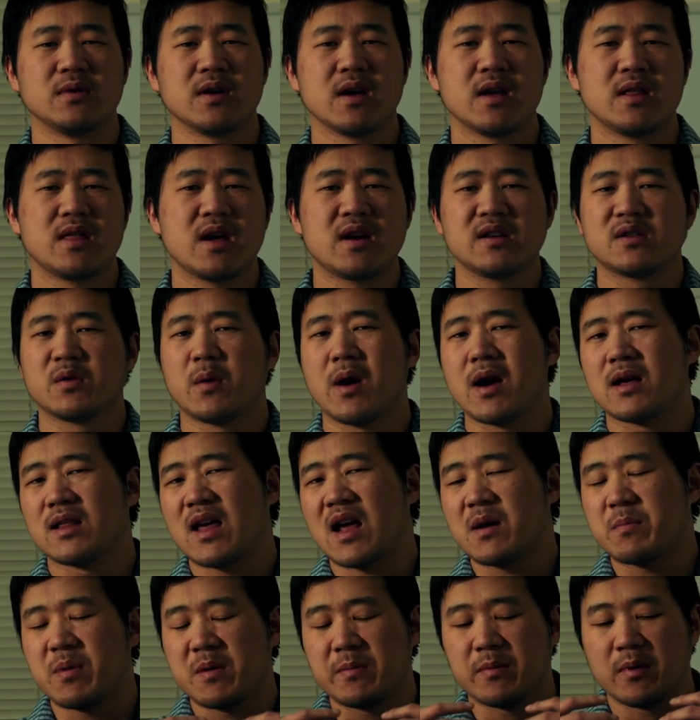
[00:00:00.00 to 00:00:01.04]
That is why a
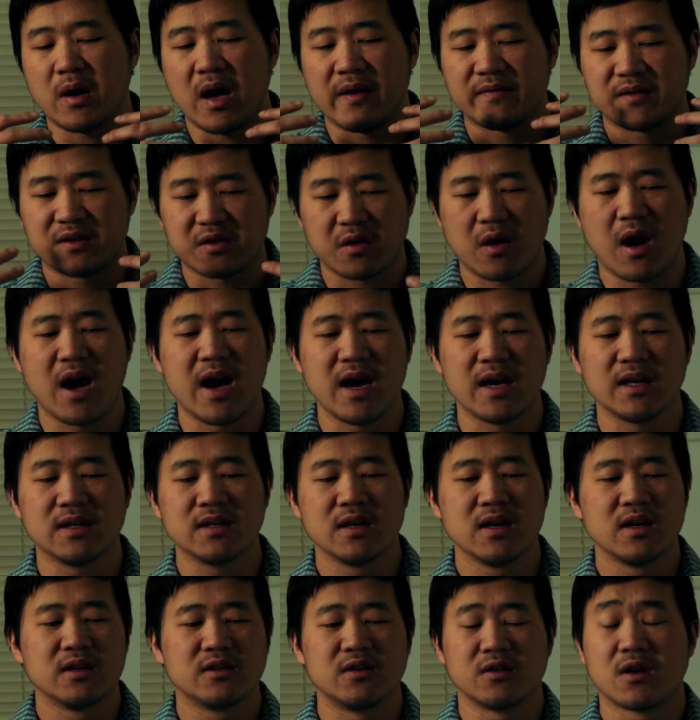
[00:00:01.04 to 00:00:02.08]
lot of people have tried
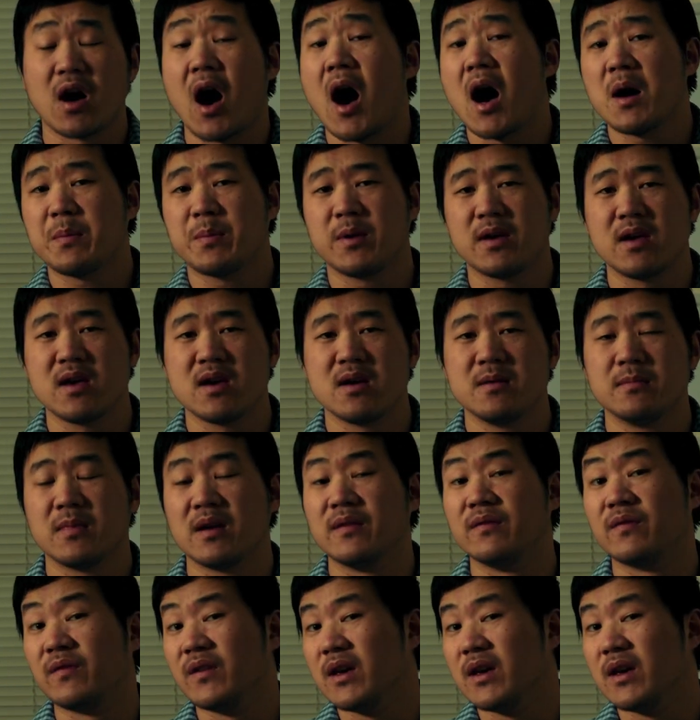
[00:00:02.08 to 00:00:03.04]
to copy him and